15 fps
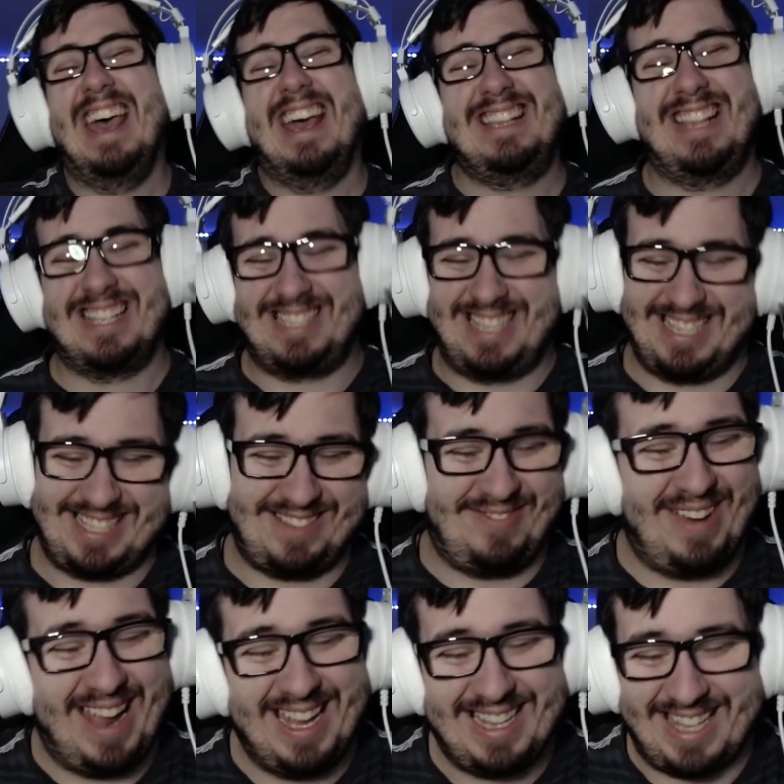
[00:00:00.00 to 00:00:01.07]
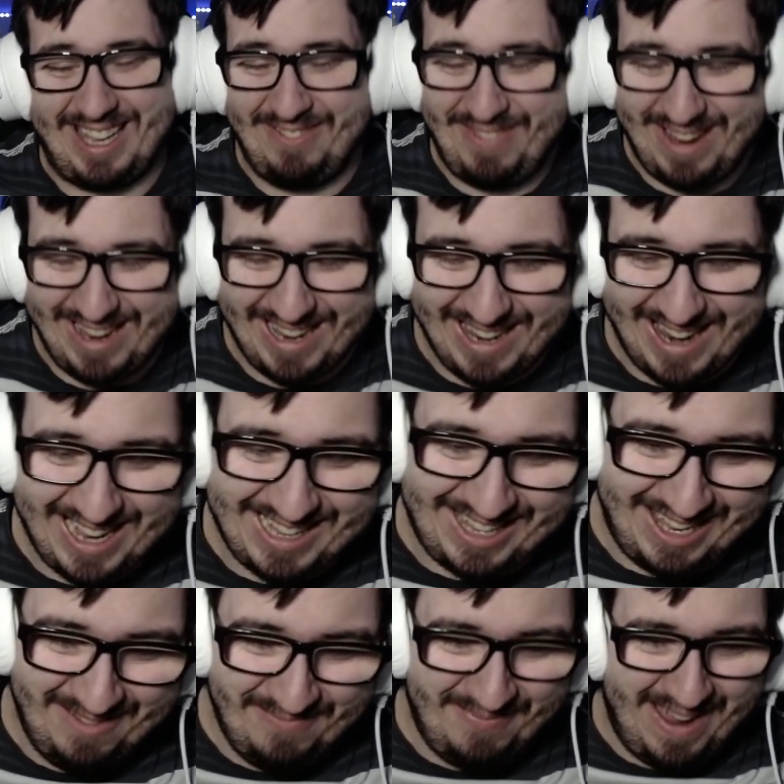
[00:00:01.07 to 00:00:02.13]
This is great. He really liked
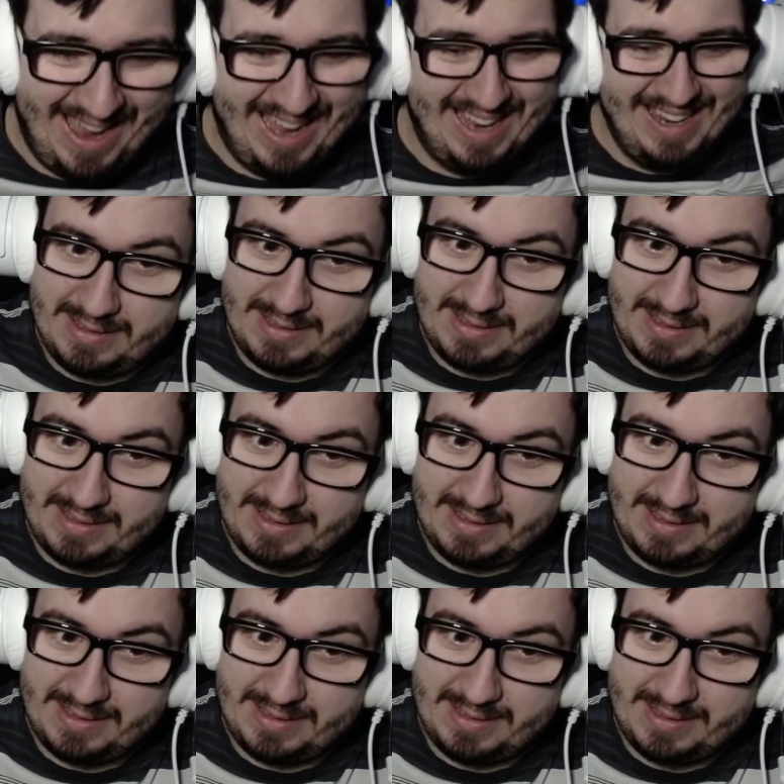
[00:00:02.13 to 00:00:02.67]
him, man.